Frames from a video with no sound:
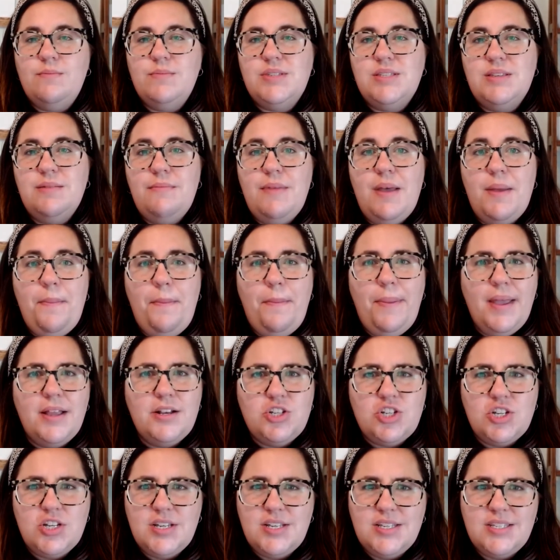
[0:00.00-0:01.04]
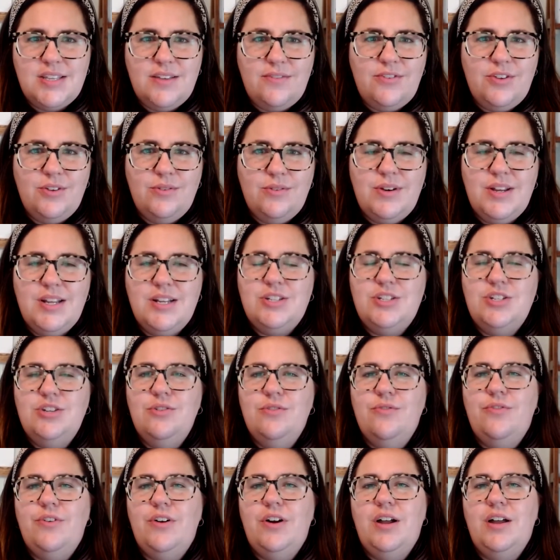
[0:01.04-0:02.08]
submit pitches if you need to
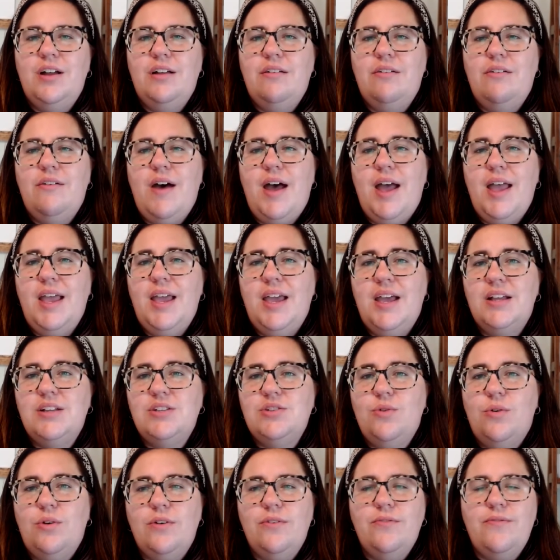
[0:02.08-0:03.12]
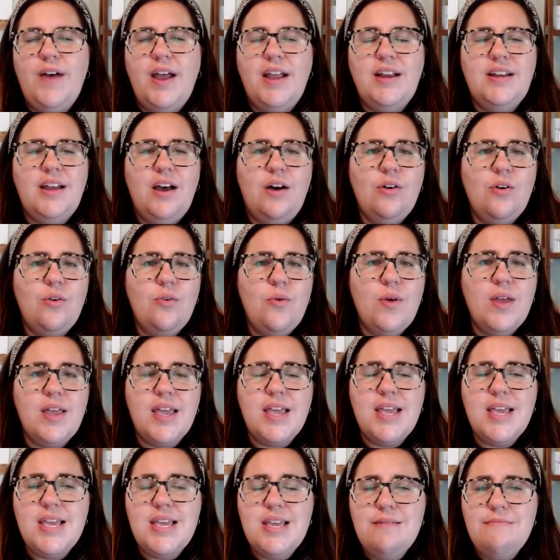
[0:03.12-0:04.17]
for a client, or find out
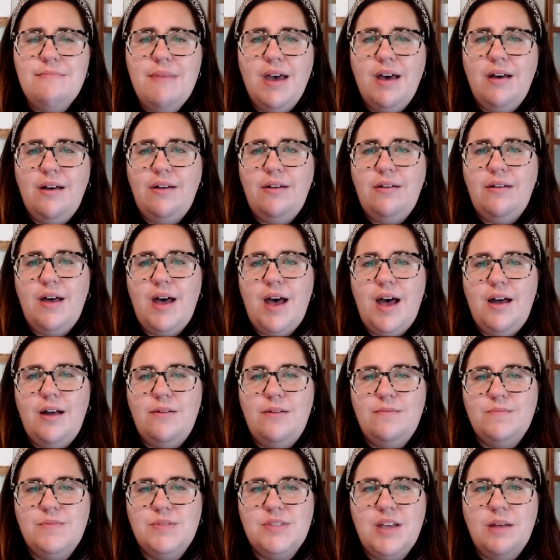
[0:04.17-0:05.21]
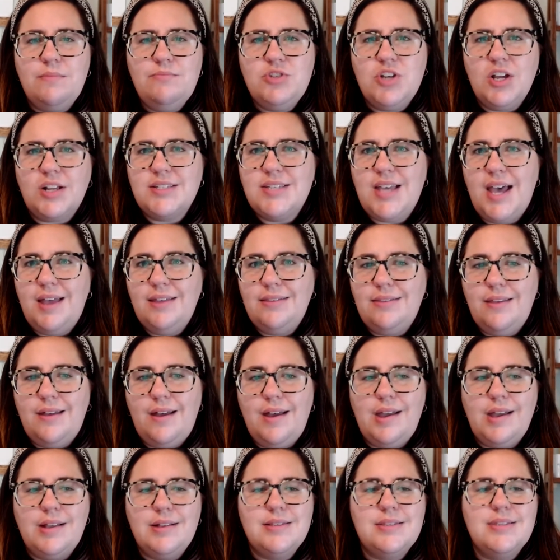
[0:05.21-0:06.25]
quick email subject
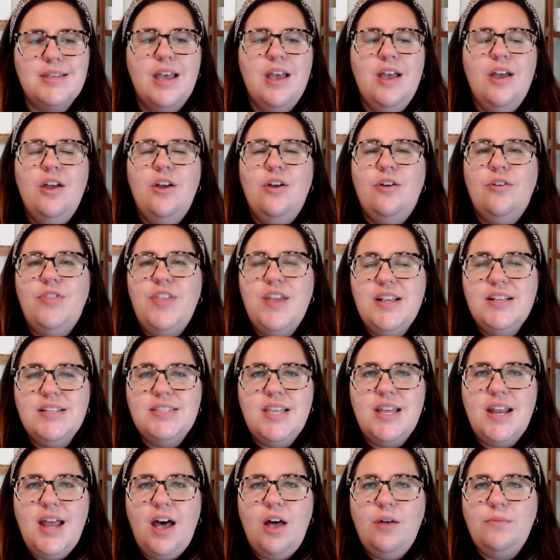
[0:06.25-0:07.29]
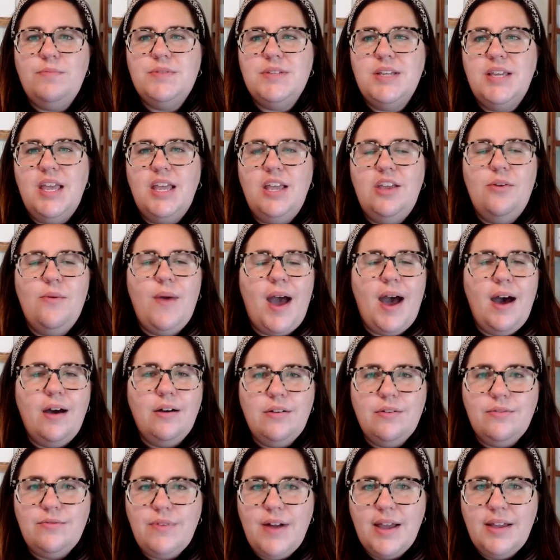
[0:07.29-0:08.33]
headlines. Things that help to get you out
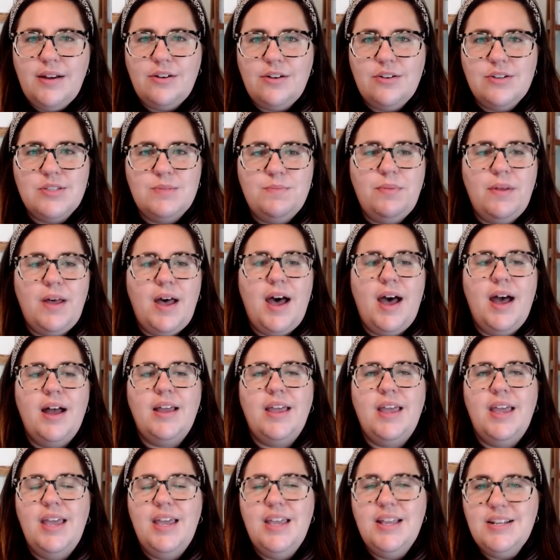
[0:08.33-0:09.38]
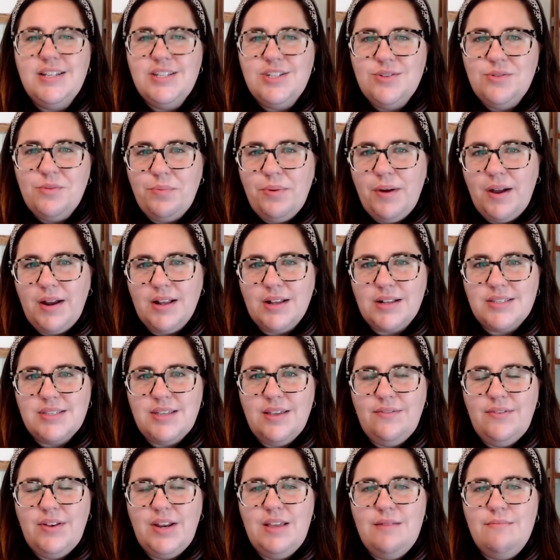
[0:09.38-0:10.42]
of writer's block into
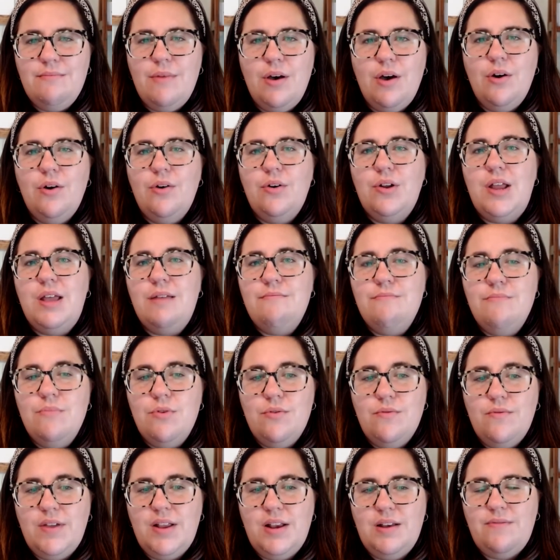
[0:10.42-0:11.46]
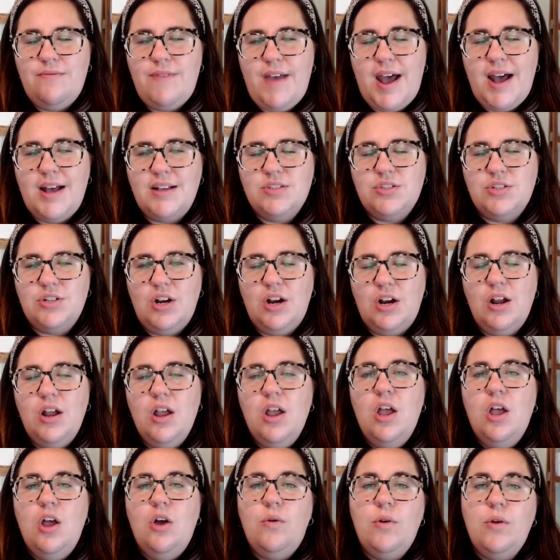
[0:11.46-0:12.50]
productivity mode and moving faster.
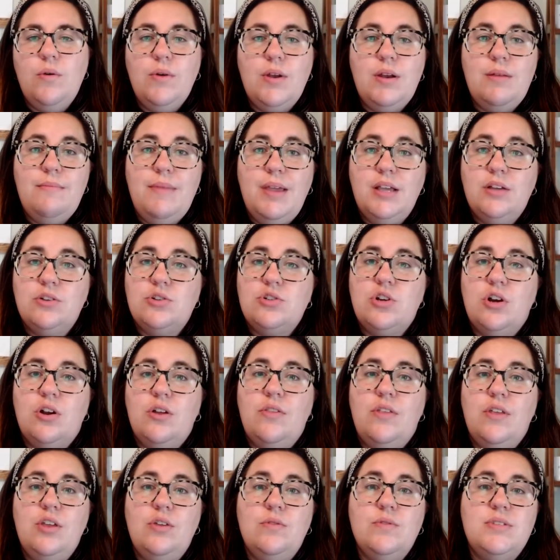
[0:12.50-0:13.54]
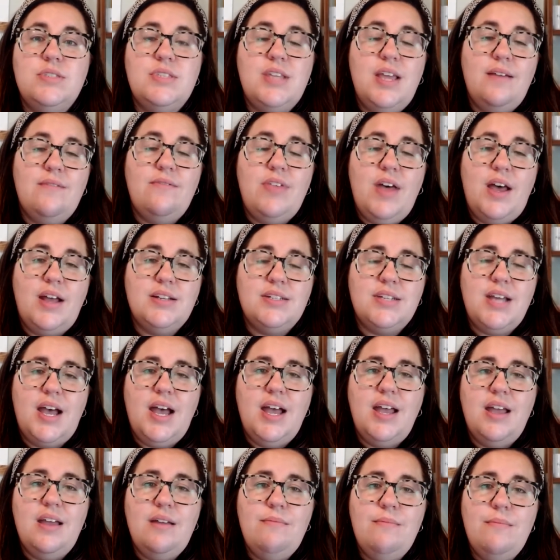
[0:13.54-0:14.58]
We want to make sure that you save that
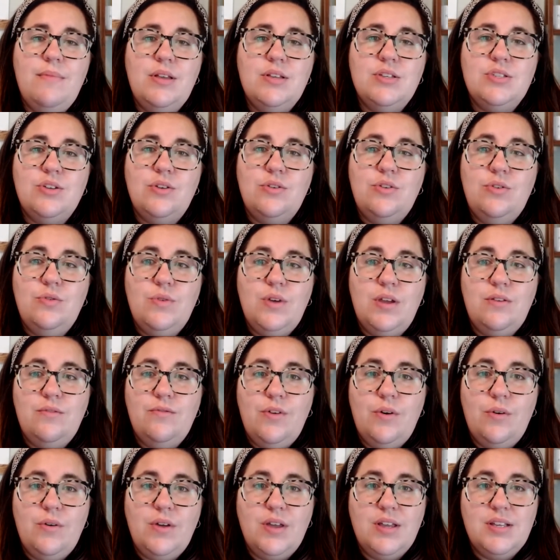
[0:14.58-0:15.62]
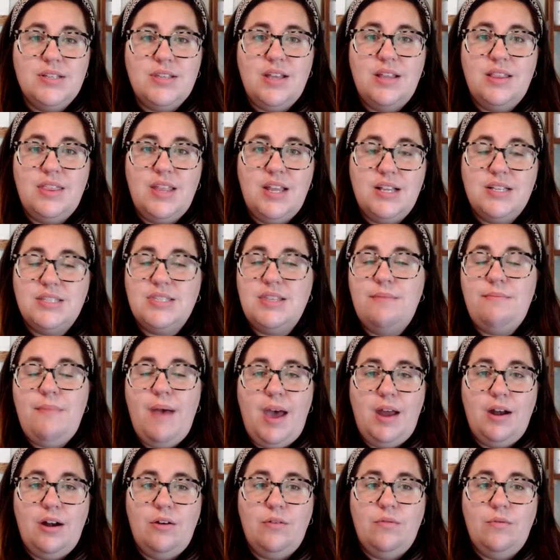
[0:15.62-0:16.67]
time so you can focus on things that
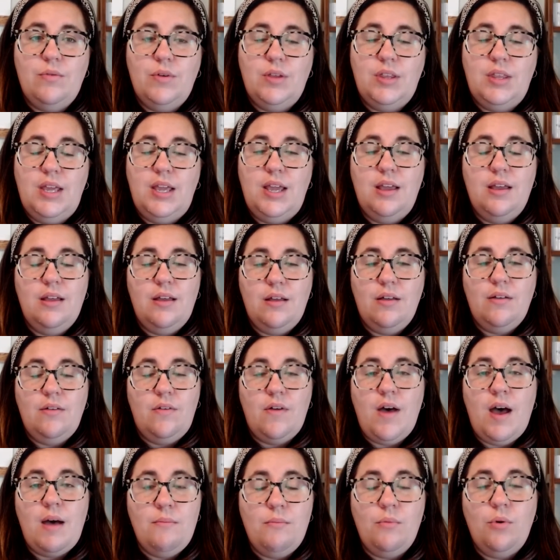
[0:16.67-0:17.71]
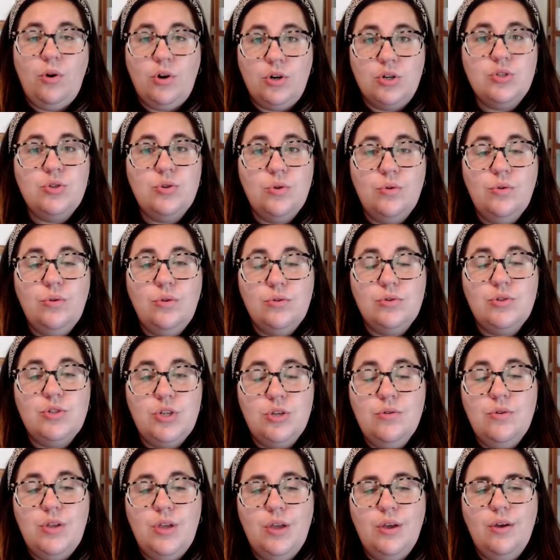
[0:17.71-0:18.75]
matter really a lot more to
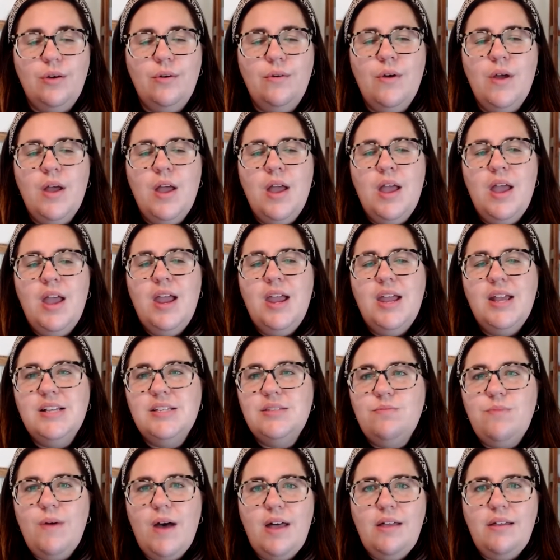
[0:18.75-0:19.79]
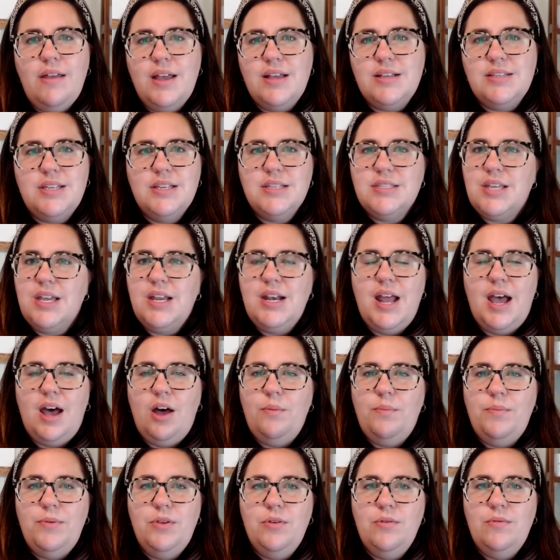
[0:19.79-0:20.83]
you. as well as this can
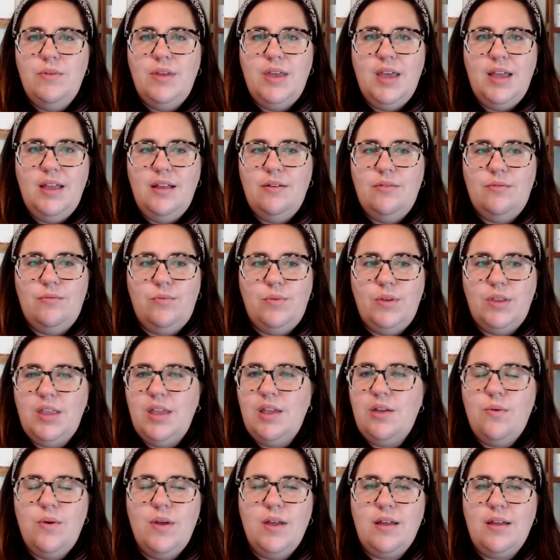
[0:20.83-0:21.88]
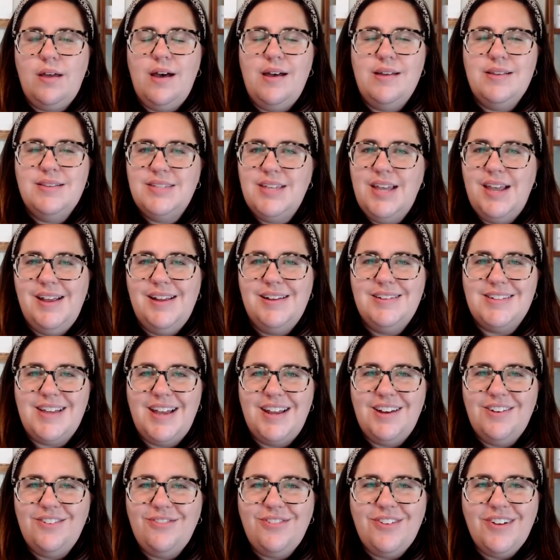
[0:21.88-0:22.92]
help you get really quick content
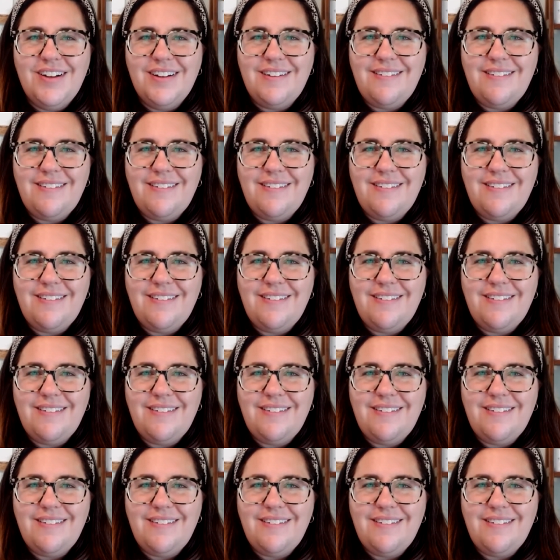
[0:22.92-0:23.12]
done for a